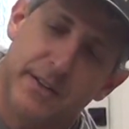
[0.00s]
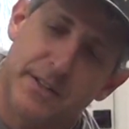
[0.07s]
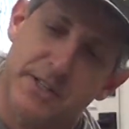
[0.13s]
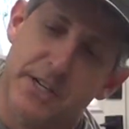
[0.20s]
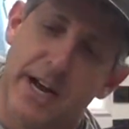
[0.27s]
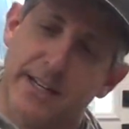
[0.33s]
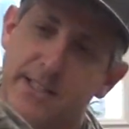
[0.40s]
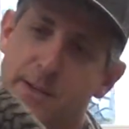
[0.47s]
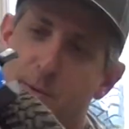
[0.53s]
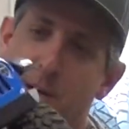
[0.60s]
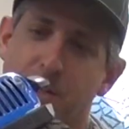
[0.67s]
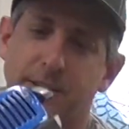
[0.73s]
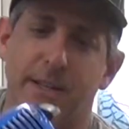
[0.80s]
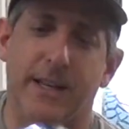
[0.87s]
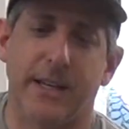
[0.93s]
chassis
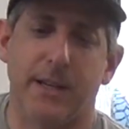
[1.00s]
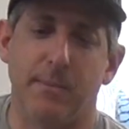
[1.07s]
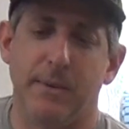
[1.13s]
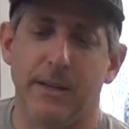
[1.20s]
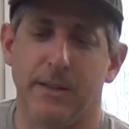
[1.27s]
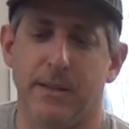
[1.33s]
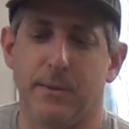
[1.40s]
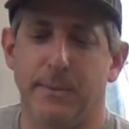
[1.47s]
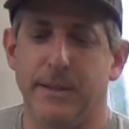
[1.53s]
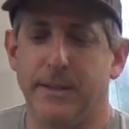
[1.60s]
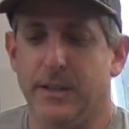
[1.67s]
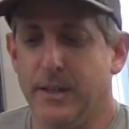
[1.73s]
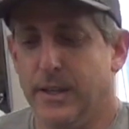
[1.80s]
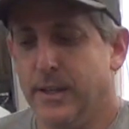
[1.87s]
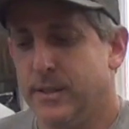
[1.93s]
rails, and they can be a little bit
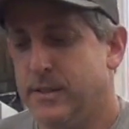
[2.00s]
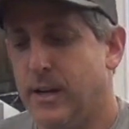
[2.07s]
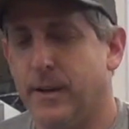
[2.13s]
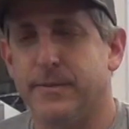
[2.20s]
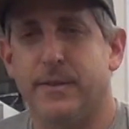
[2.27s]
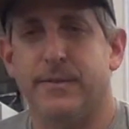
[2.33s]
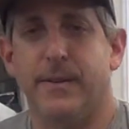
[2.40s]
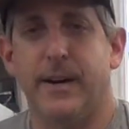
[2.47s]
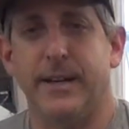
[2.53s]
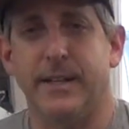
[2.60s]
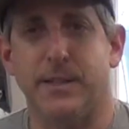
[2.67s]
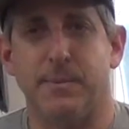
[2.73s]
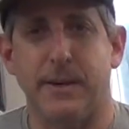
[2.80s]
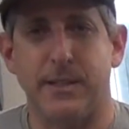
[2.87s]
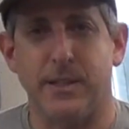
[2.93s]
tough to find,
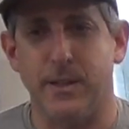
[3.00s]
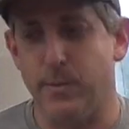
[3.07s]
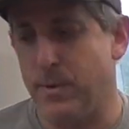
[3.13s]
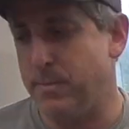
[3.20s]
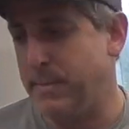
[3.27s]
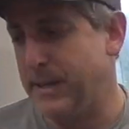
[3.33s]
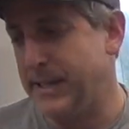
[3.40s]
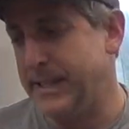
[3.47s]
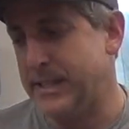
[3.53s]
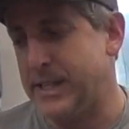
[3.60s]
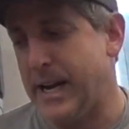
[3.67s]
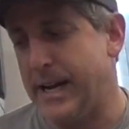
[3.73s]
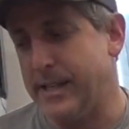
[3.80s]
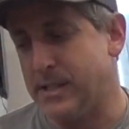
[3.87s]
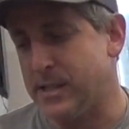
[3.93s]
especially with middle-aged
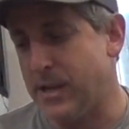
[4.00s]
eyes.